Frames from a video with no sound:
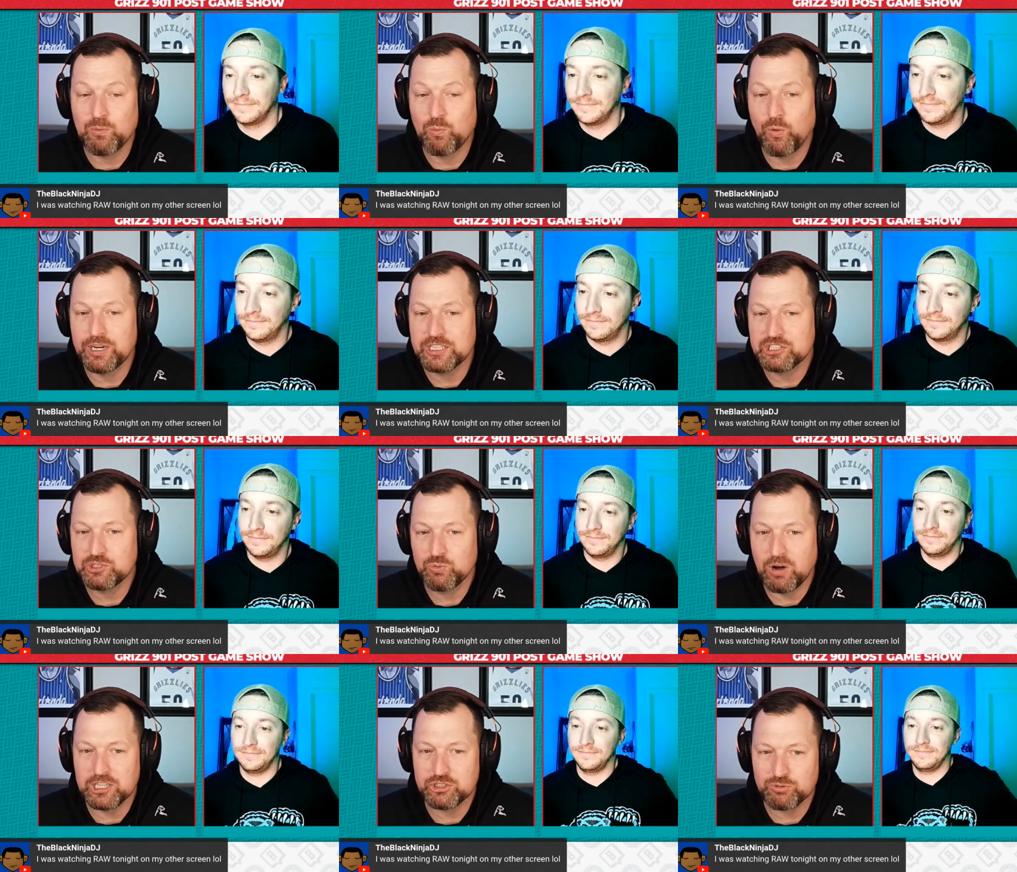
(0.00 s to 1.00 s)
Speaker 1: wanted to
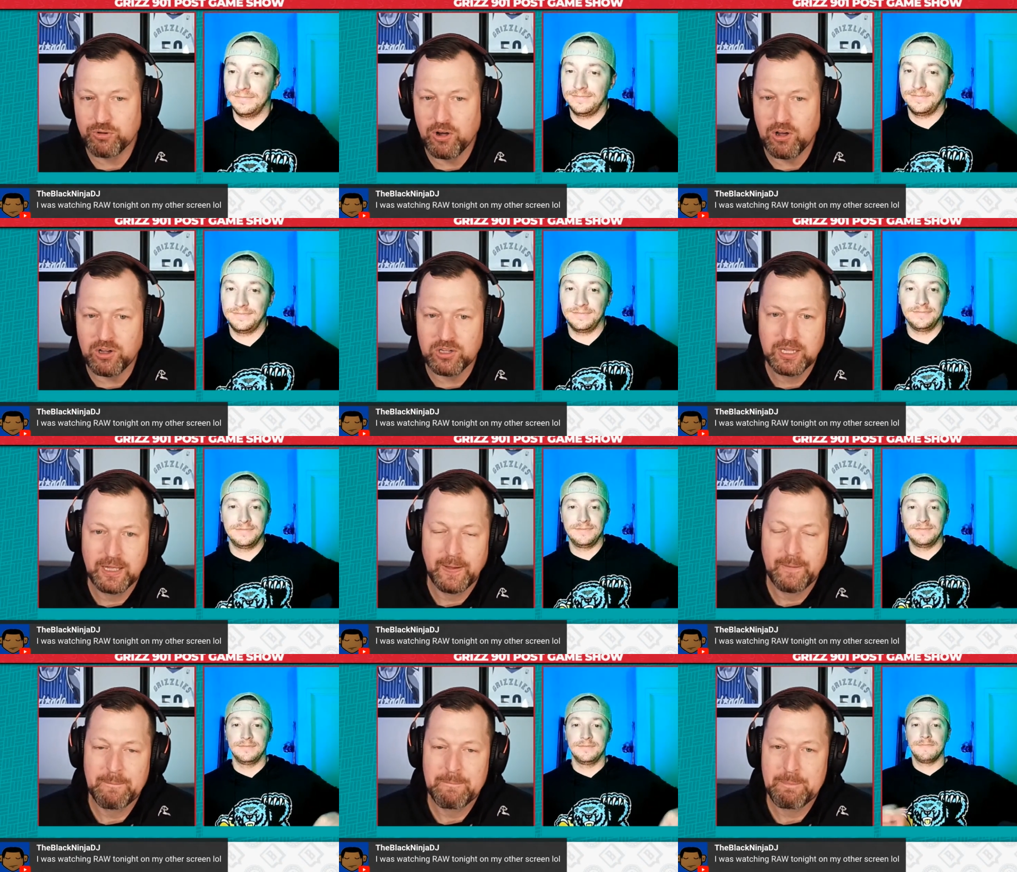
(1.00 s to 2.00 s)
watch Raw.
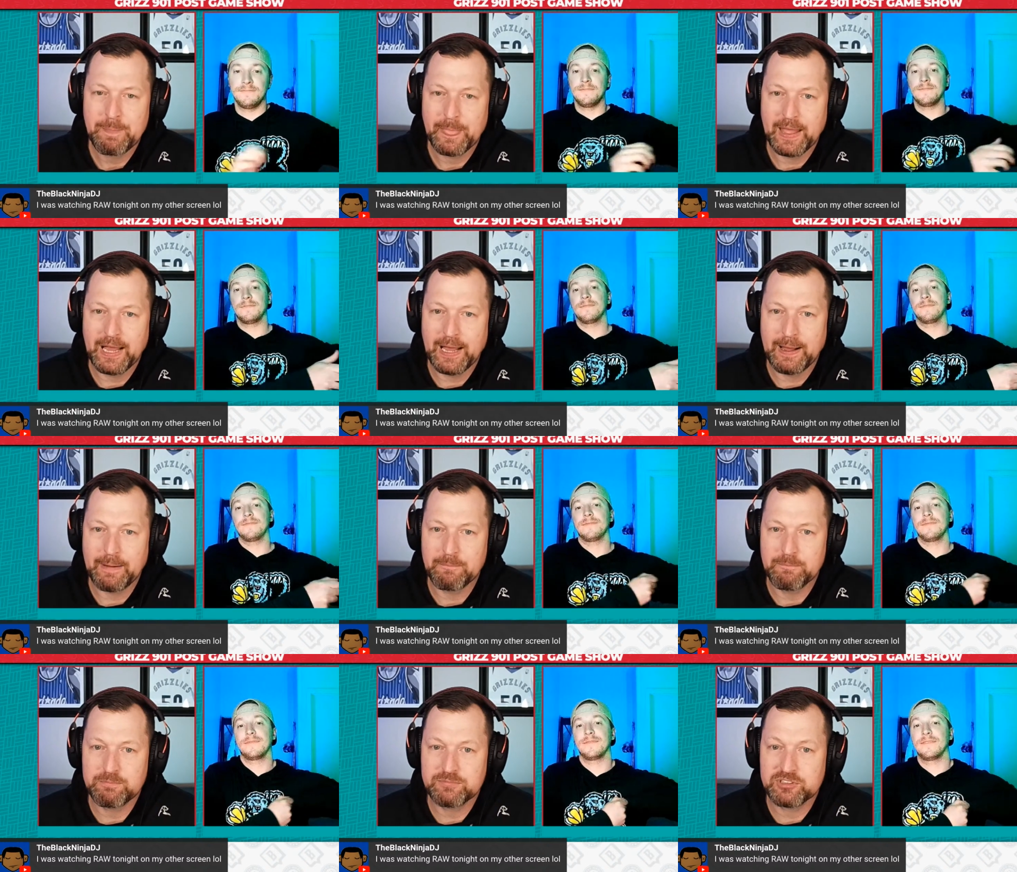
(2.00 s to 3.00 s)

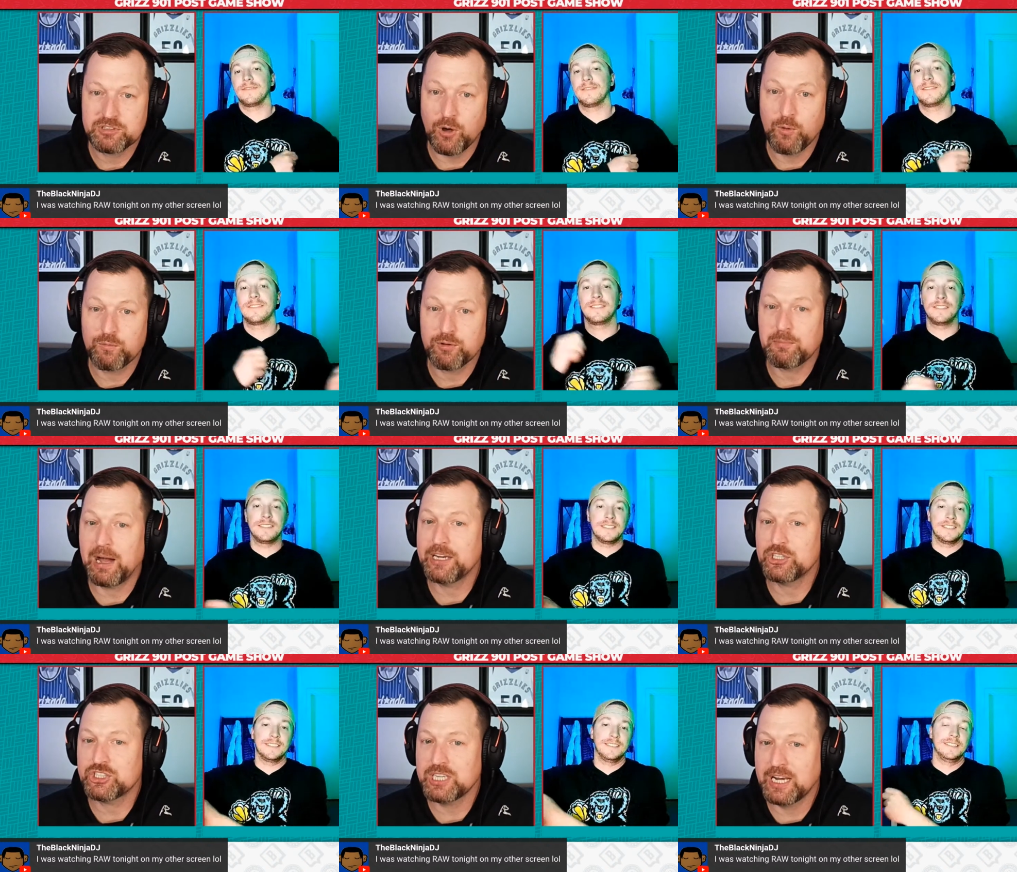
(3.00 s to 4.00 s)
Um, so, from my
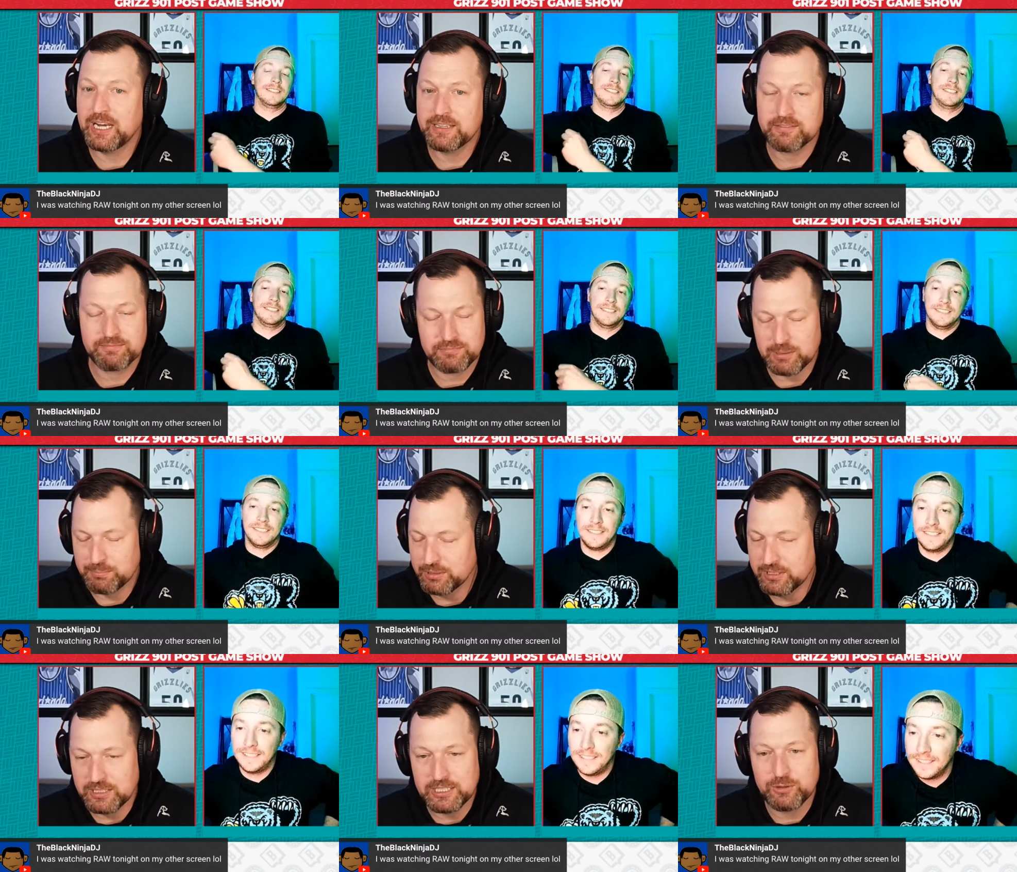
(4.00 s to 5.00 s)
understanding,
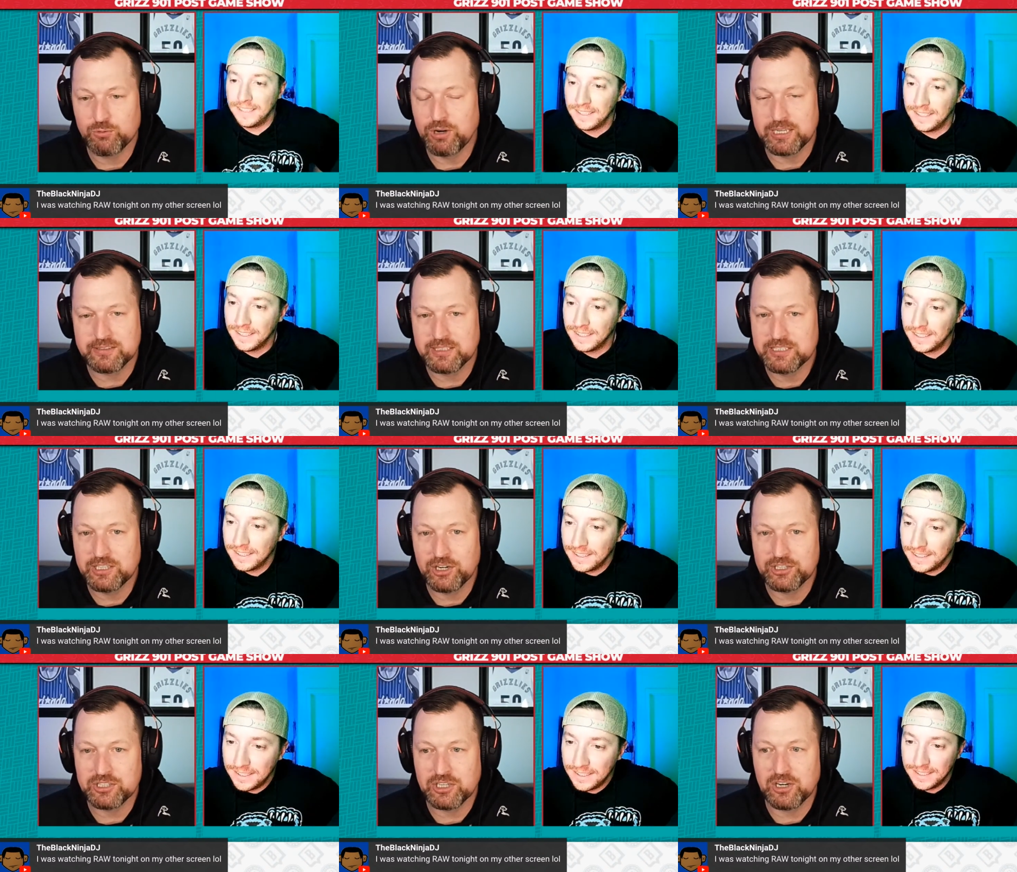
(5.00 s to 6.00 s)
completely wrestling
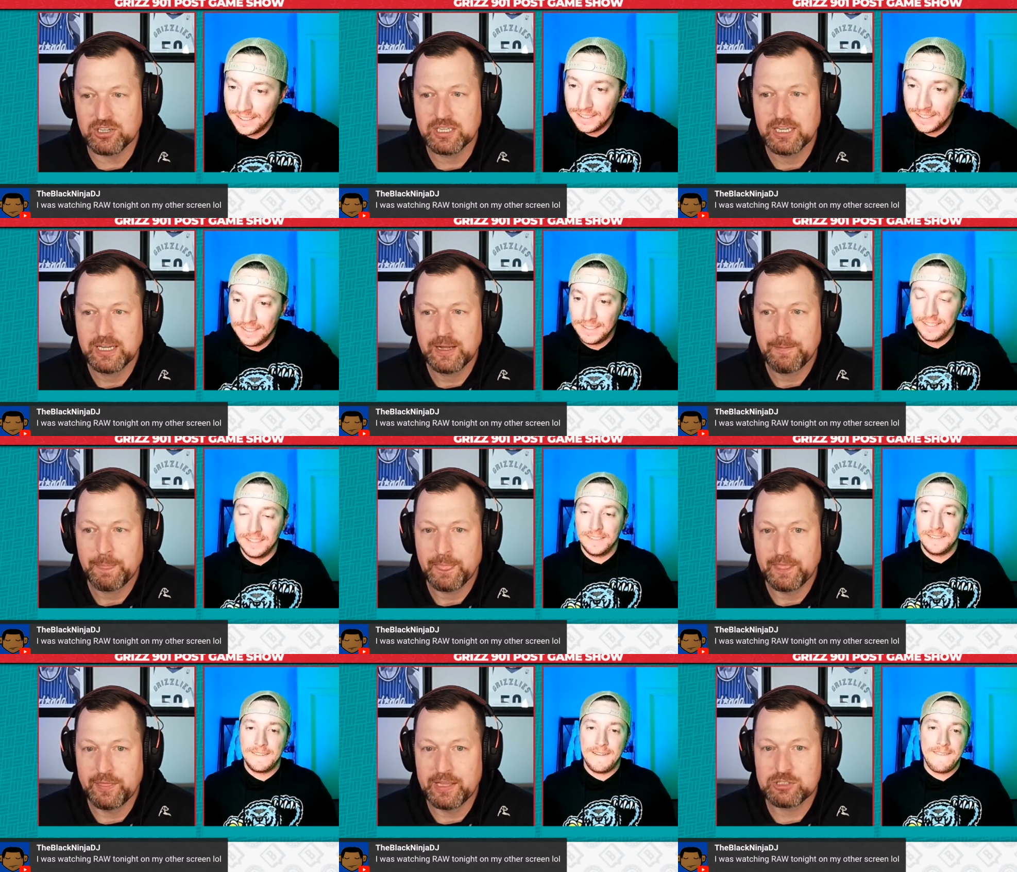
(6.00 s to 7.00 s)
nerd talk,
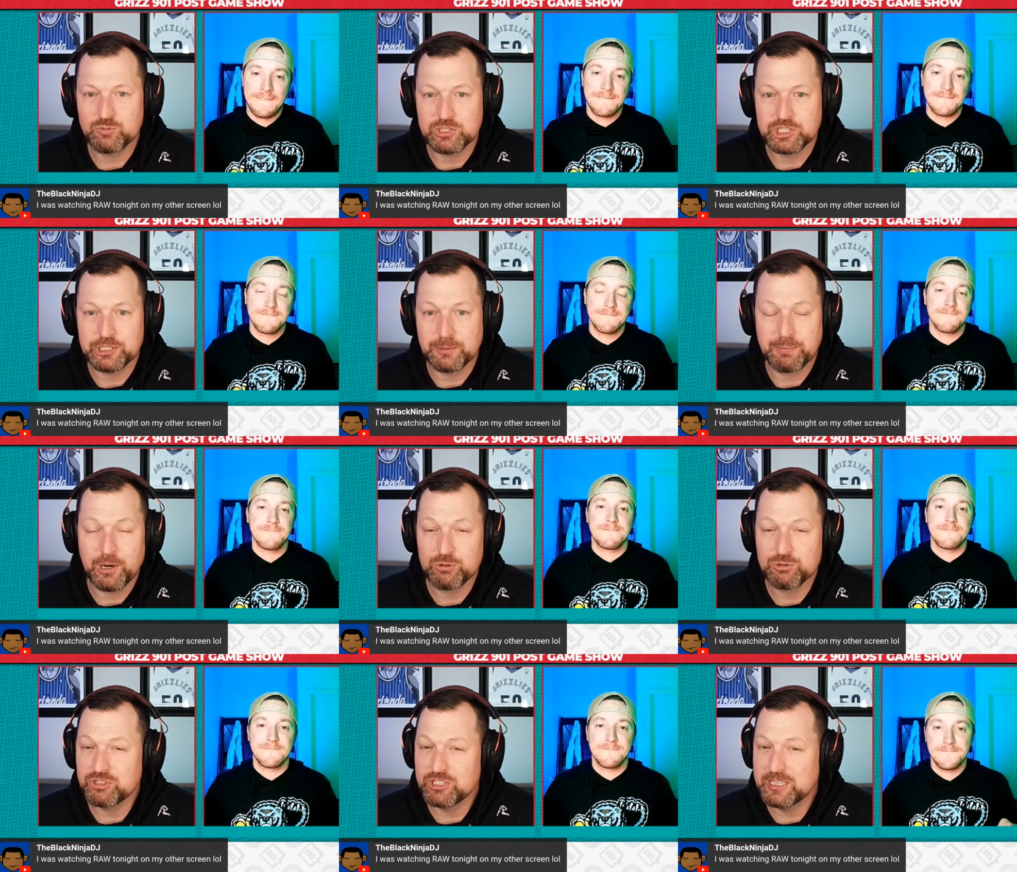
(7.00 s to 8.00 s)
this was
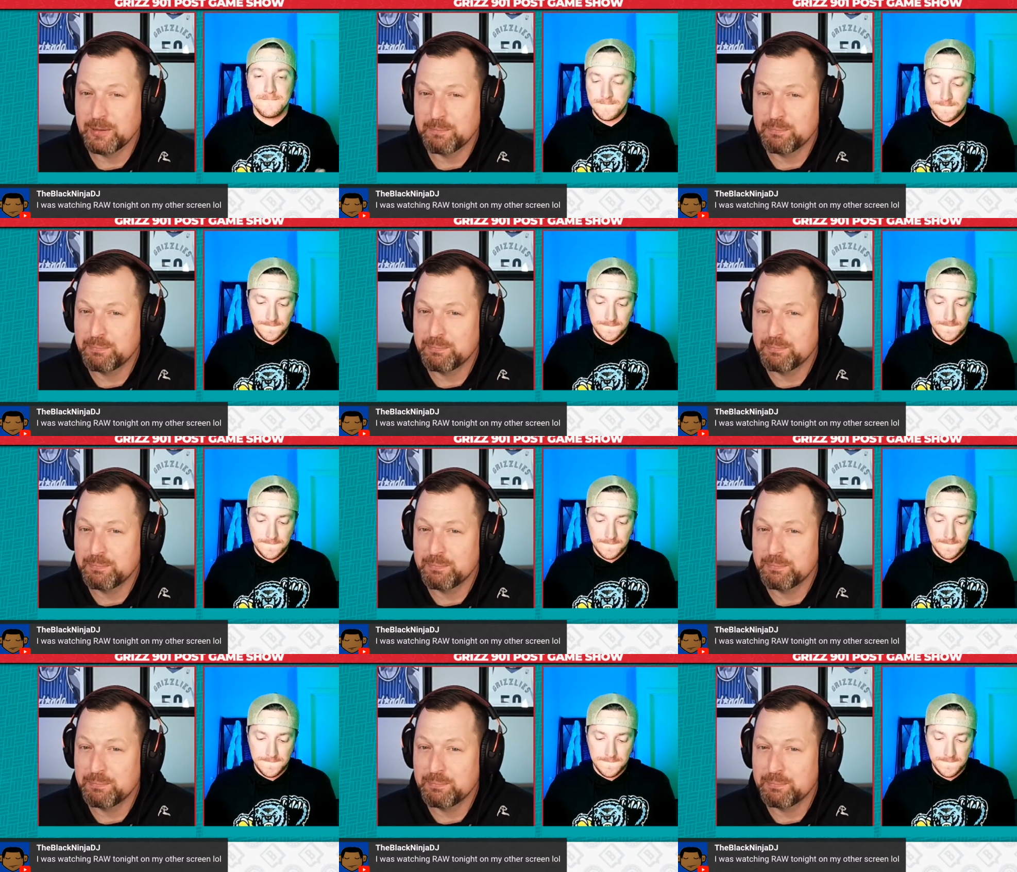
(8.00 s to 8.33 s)
supposedly the